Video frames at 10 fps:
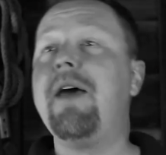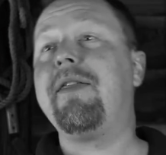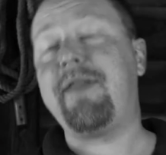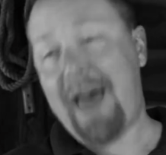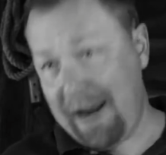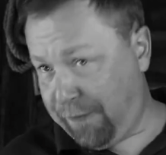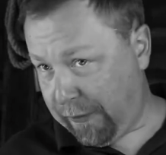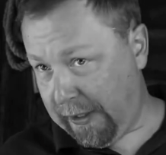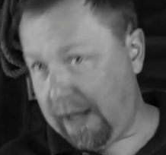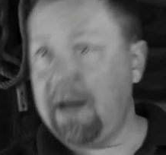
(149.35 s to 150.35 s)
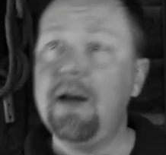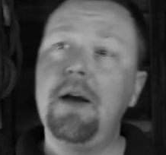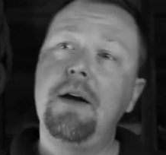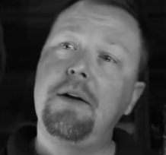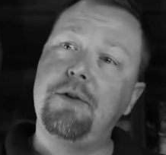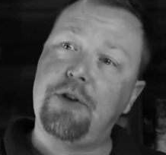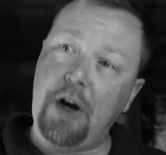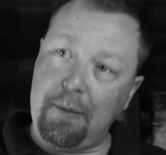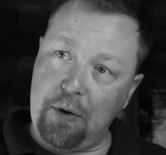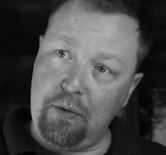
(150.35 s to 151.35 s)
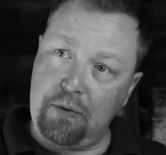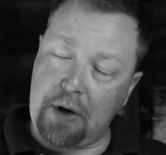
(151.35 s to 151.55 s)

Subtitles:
Thankfully, Chairman